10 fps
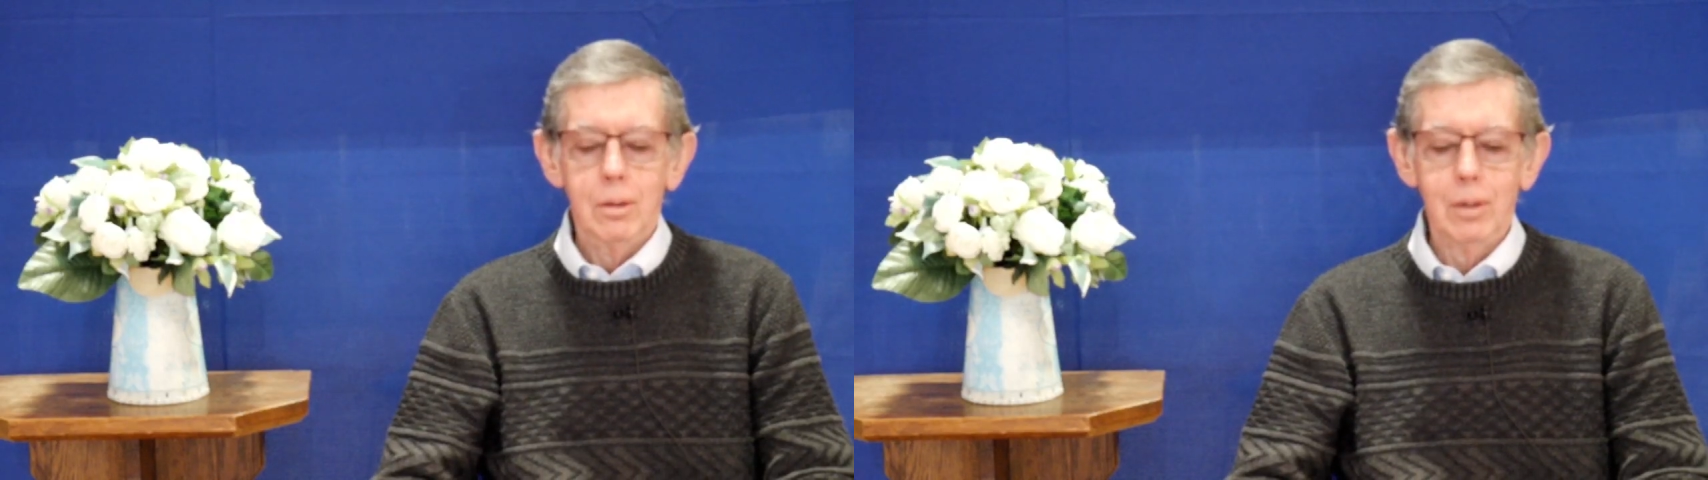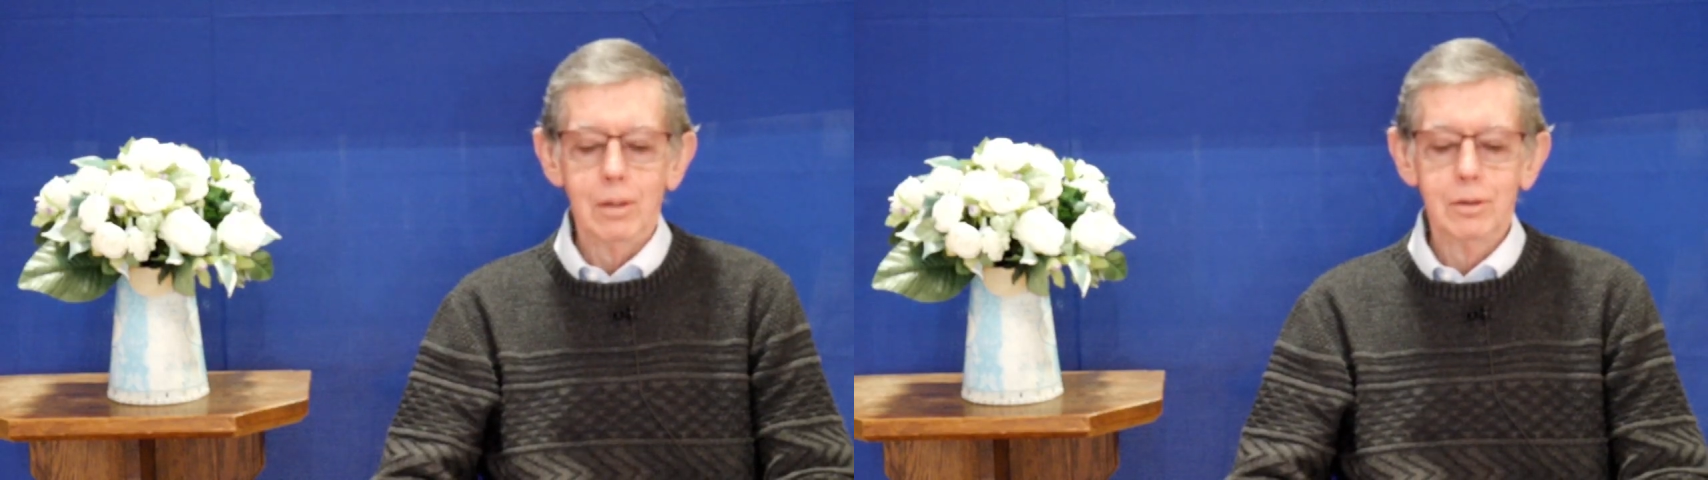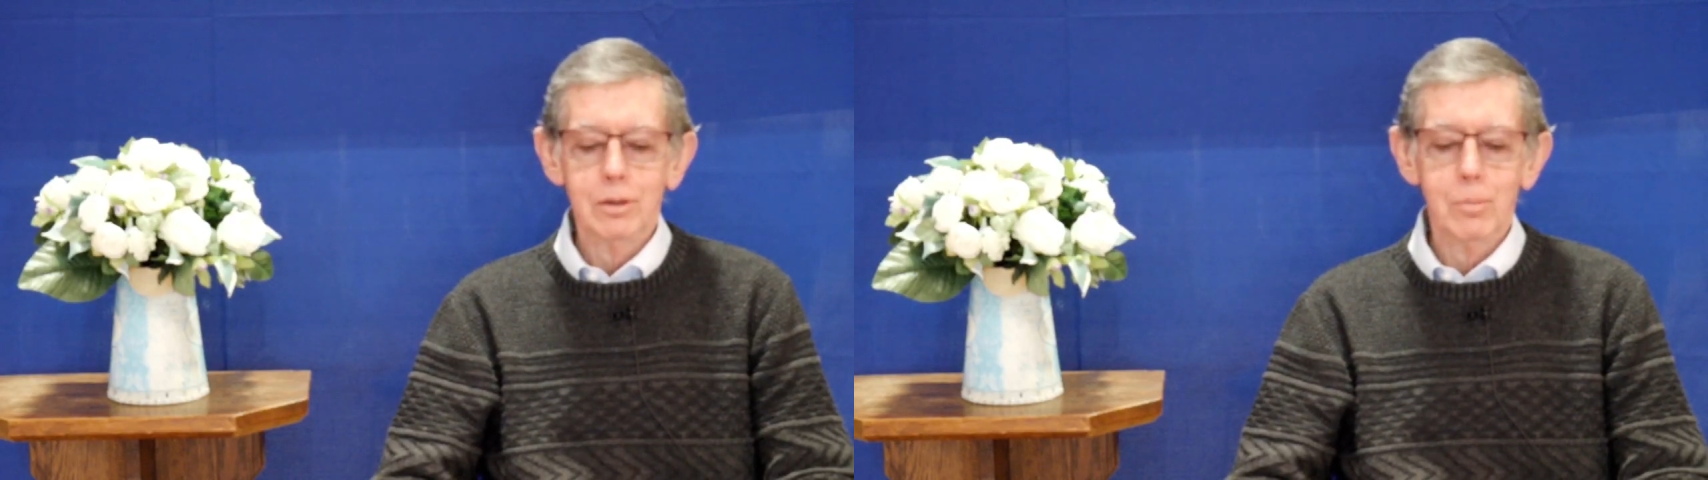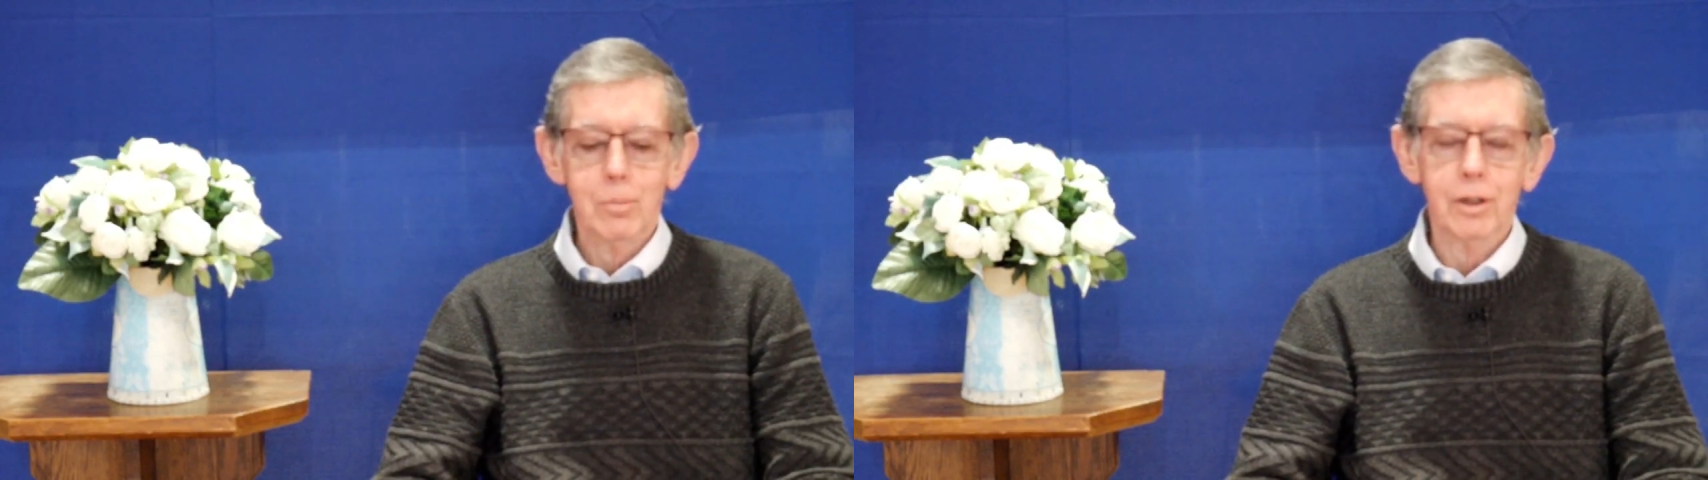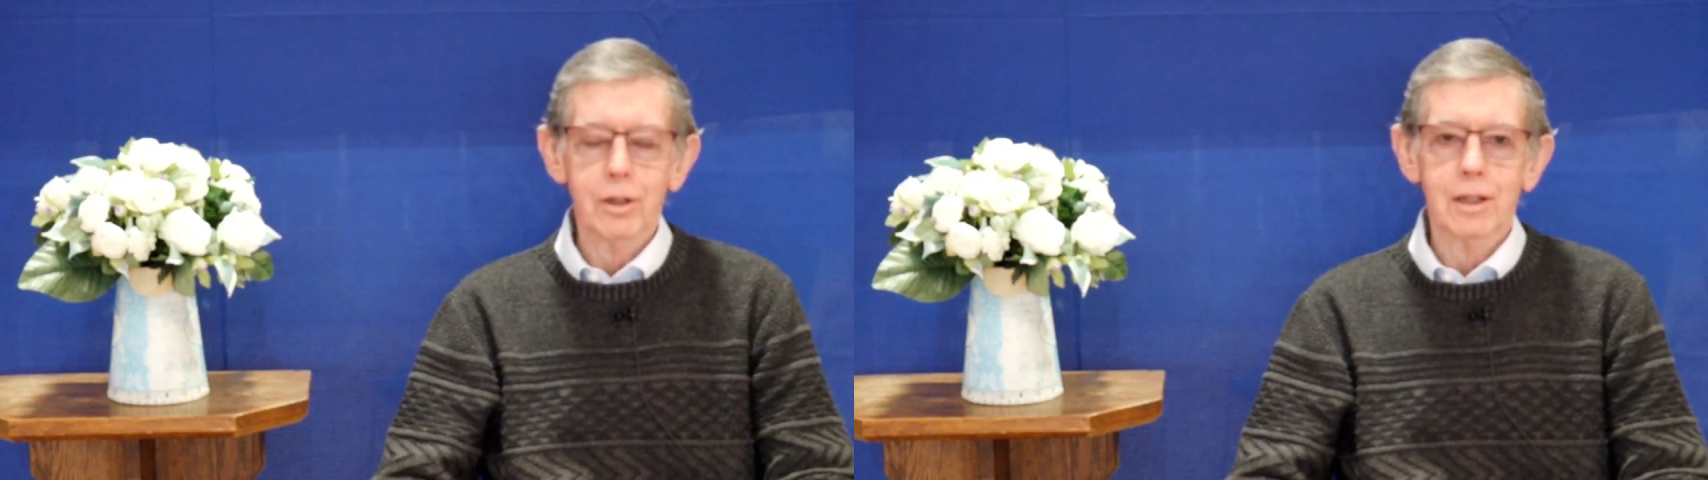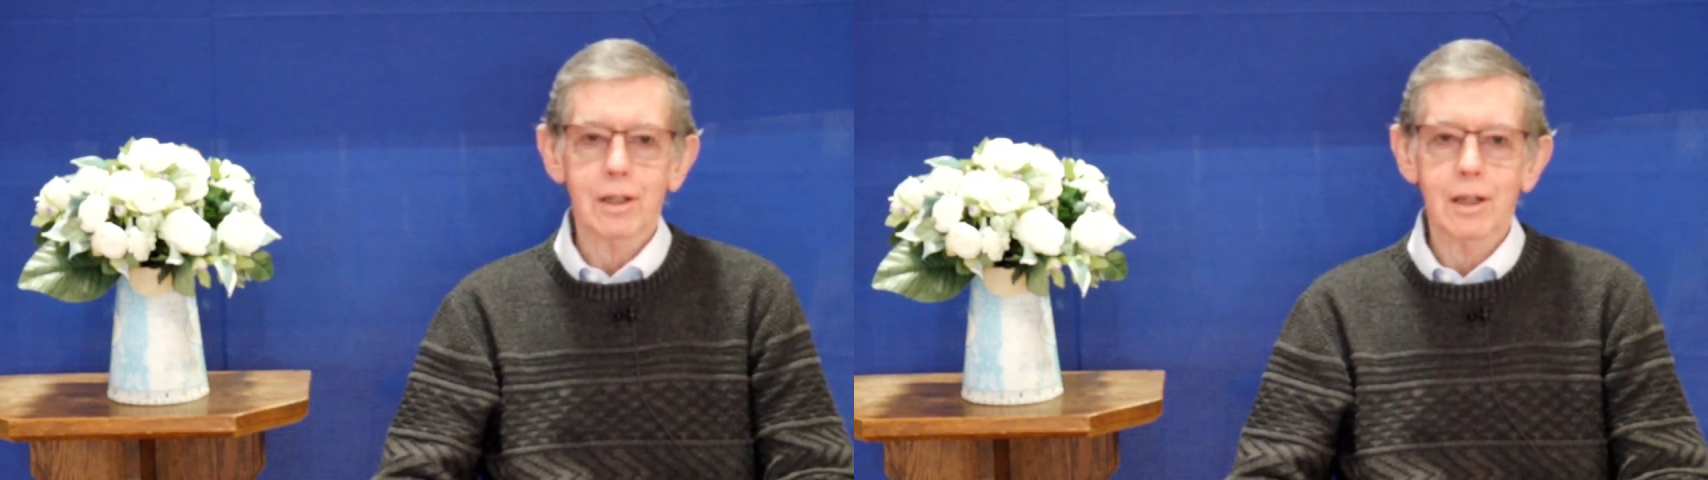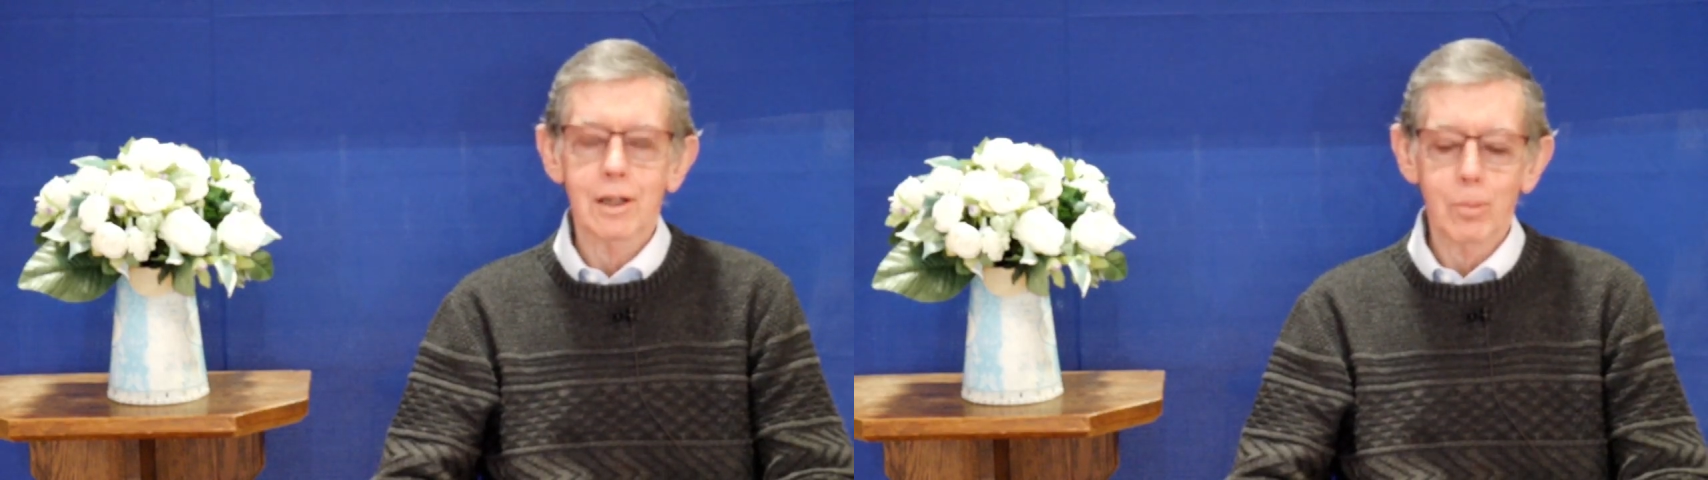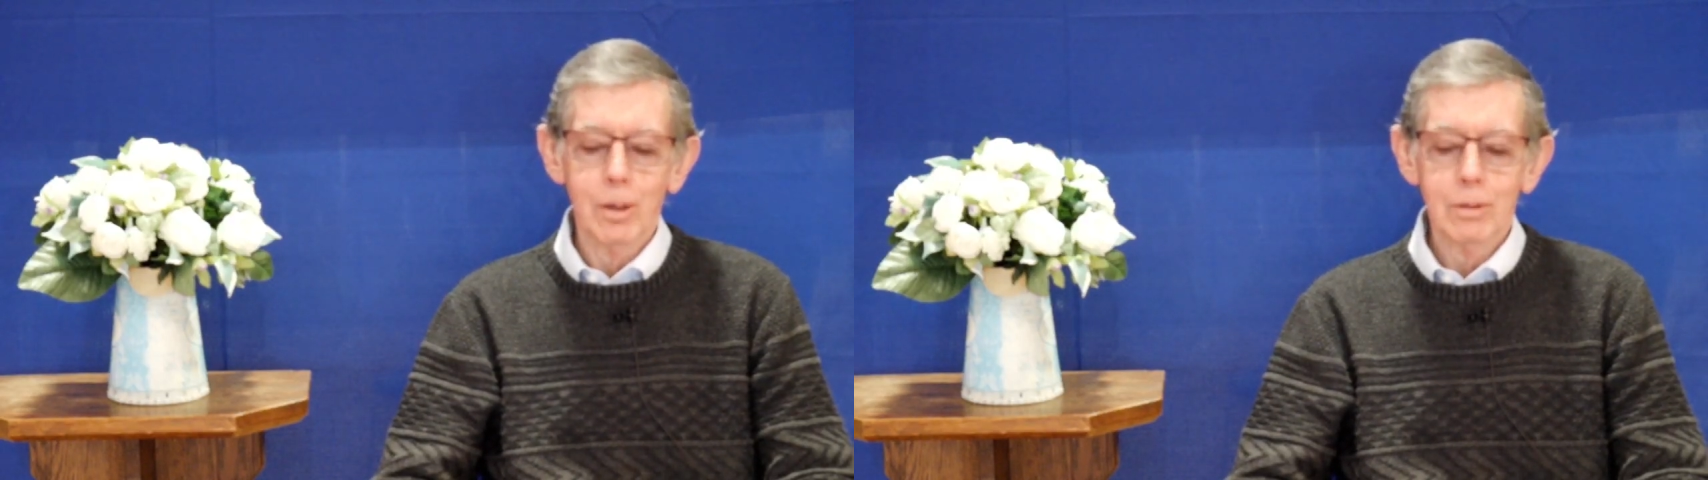Well, good morning
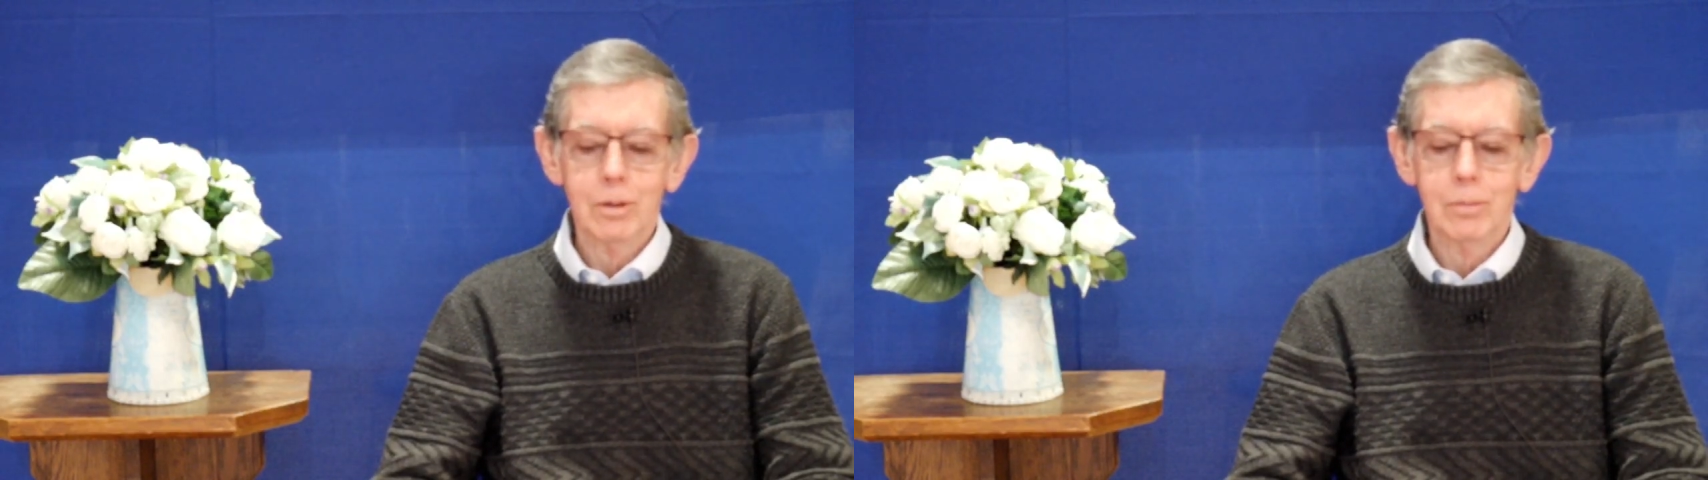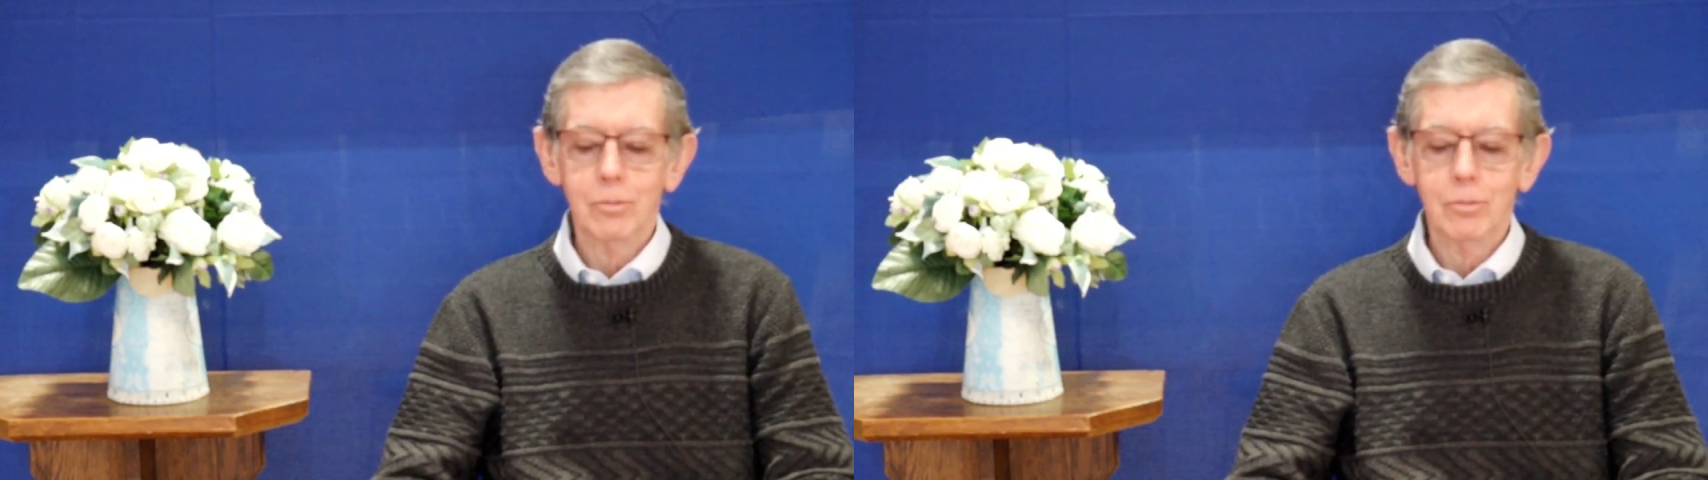and welcome